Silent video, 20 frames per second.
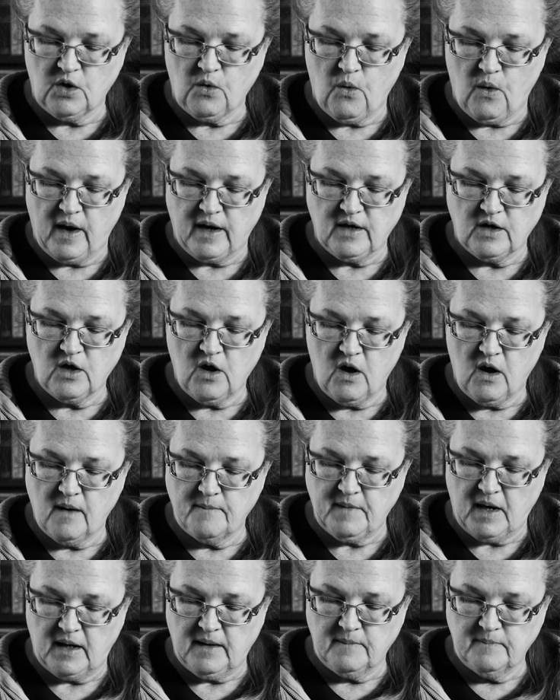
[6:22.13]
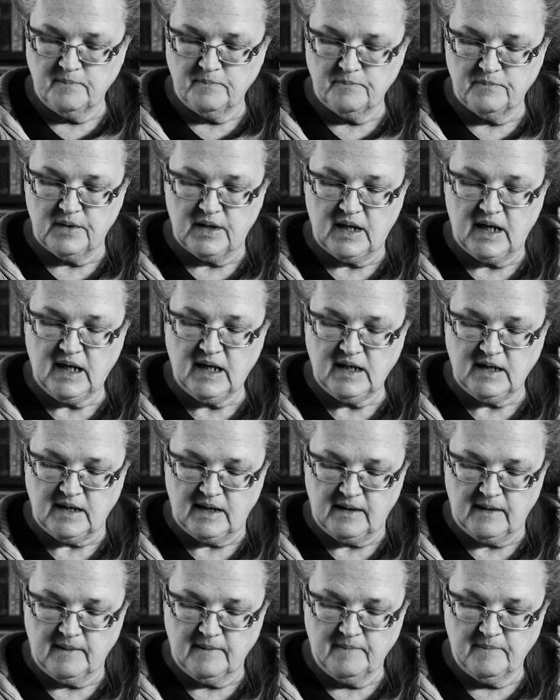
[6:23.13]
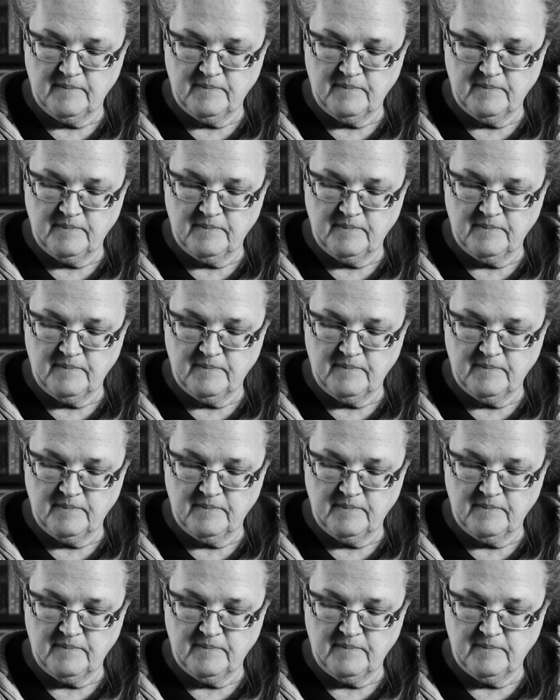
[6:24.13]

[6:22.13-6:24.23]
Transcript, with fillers: quite common, but hidden.